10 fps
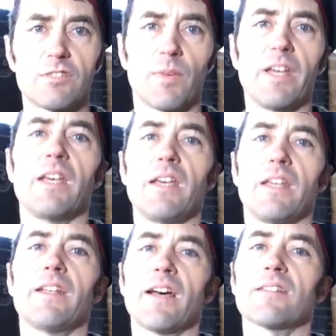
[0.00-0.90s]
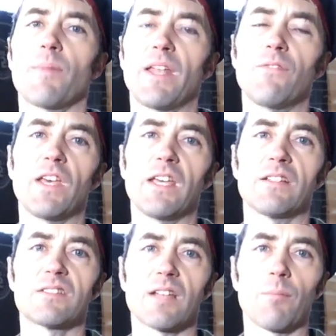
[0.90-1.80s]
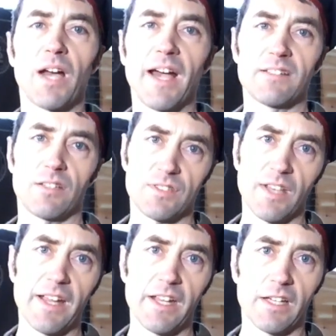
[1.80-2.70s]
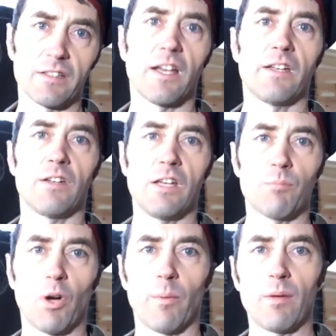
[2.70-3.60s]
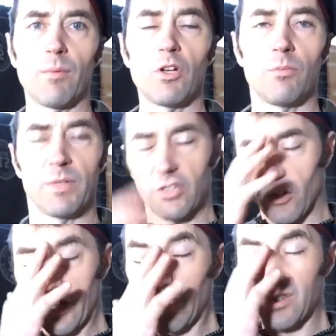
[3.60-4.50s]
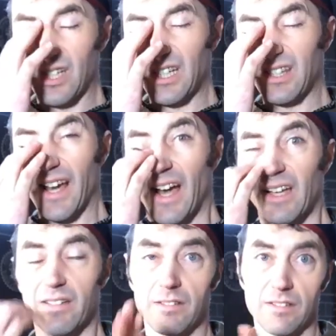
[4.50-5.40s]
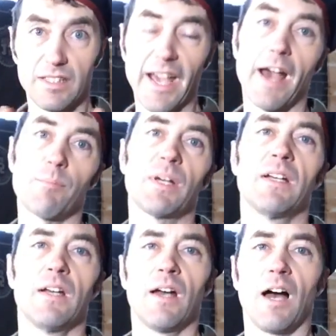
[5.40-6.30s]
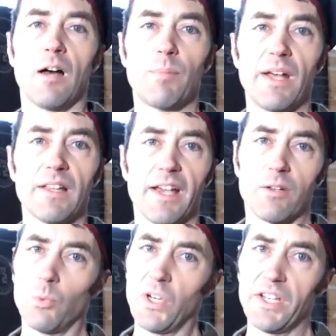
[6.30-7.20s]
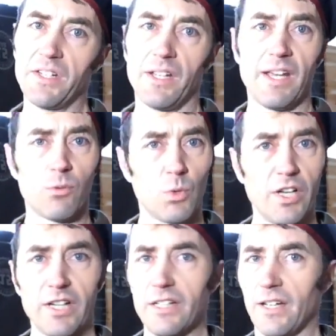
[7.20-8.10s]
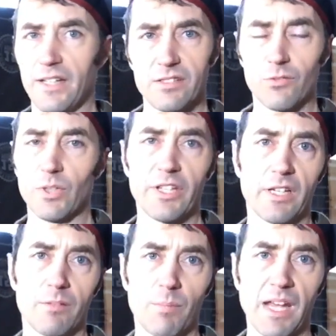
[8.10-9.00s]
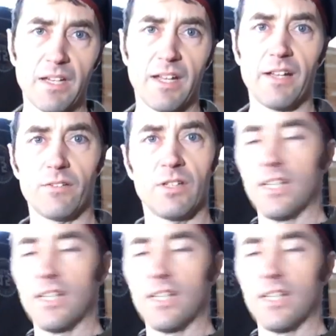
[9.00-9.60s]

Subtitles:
it has a benefit in some kinds of siding, and impermeable materials need that gap. But like wood is a really good mate, and